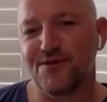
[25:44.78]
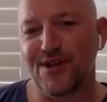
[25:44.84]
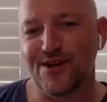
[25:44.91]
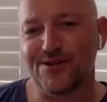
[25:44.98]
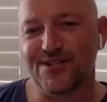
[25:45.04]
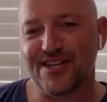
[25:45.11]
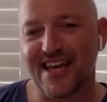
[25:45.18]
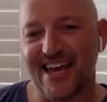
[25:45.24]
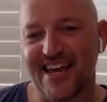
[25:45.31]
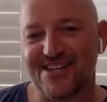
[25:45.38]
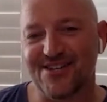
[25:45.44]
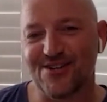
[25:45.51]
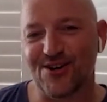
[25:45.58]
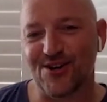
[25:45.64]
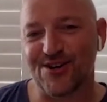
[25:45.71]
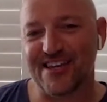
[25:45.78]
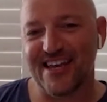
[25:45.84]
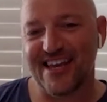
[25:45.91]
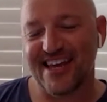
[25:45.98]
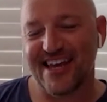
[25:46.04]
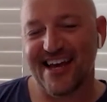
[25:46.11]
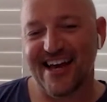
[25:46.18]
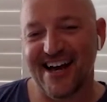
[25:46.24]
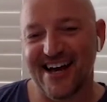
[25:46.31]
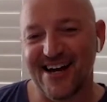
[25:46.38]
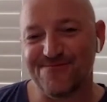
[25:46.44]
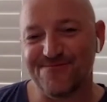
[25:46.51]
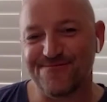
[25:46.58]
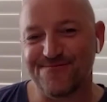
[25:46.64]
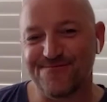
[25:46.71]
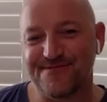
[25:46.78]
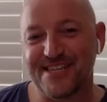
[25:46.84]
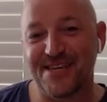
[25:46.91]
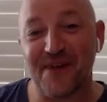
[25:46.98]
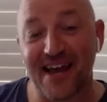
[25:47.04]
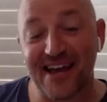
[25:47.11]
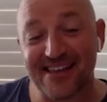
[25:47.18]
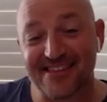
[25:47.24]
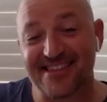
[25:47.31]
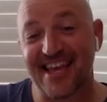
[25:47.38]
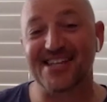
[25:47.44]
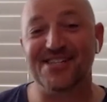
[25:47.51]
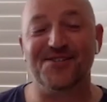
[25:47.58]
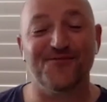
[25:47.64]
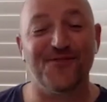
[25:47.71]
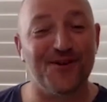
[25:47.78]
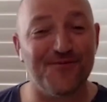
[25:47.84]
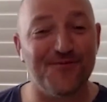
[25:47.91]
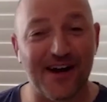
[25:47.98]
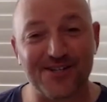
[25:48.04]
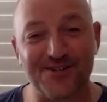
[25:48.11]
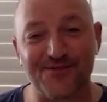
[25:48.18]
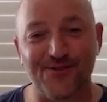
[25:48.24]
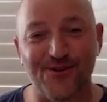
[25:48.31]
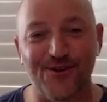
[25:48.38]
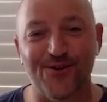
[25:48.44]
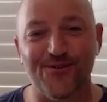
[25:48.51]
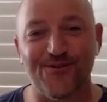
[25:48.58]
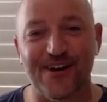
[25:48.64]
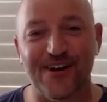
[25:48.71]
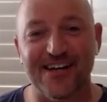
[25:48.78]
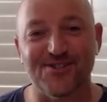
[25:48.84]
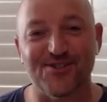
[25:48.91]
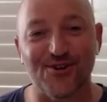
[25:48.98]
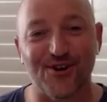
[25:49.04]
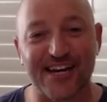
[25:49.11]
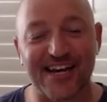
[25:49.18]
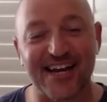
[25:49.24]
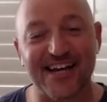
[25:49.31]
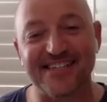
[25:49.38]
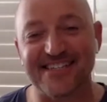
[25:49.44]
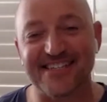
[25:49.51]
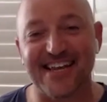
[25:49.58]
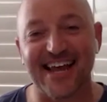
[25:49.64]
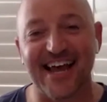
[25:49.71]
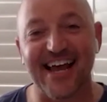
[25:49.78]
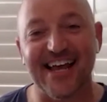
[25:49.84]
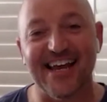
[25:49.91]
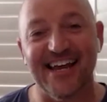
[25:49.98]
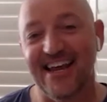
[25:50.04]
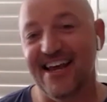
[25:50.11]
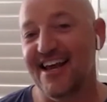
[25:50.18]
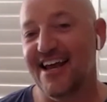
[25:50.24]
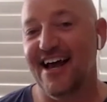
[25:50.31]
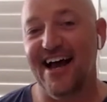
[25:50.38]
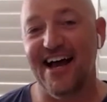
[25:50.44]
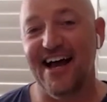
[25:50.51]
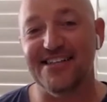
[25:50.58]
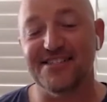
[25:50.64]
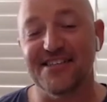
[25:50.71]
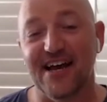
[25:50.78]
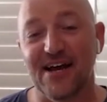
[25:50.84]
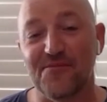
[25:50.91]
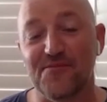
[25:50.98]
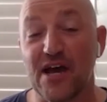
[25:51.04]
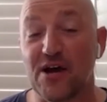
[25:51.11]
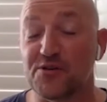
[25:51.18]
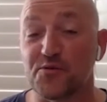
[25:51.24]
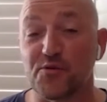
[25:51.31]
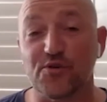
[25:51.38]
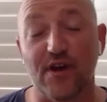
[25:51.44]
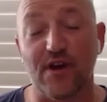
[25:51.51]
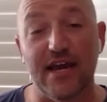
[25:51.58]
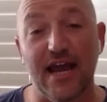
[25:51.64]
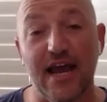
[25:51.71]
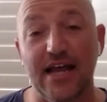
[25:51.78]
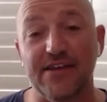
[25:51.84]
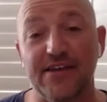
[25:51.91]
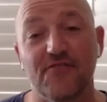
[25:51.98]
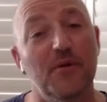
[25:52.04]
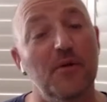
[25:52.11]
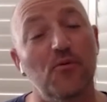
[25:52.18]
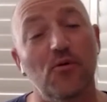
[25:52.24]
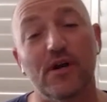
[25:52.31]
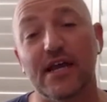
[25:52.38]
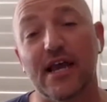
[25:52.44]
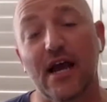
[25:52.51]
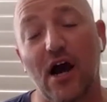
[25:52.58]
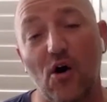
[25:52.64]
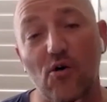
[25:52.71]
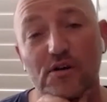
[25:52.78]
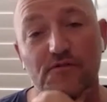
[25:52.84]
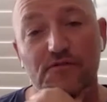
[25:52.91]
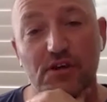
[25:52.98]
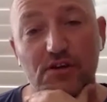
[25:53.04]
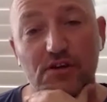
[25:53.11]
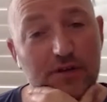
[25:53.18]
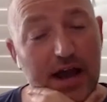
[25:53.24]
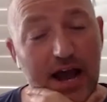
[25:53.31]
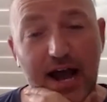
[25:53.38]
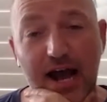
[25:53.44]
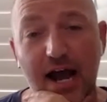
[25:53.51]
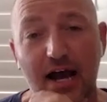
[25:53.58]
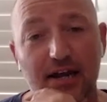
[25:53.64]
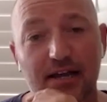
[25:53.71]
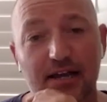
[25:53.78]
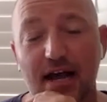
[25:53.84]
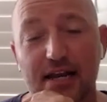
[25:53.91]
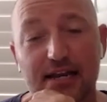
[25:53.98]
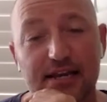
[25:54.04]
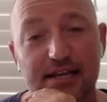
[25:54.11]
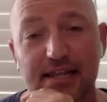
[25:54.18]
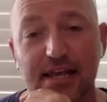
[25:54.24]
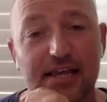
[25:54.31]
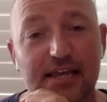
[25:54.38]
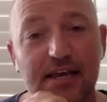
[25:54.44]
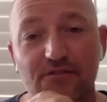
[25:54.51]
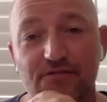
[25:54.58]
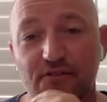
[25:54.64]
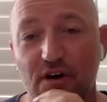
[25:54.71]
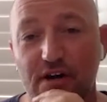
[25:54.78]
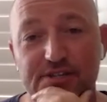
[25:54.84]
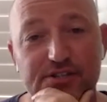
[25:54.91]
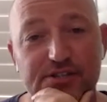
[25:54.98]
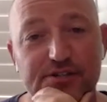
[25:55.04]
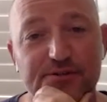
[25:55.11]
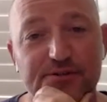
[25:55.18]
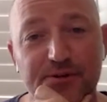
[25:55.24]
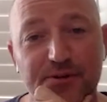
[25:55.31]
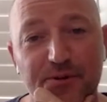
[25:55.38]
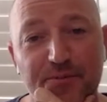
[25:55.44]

note to end on. Deepak, thanks very much for joining us today. And yeah, it's been great. And if people want to get hold of you, how can they find you?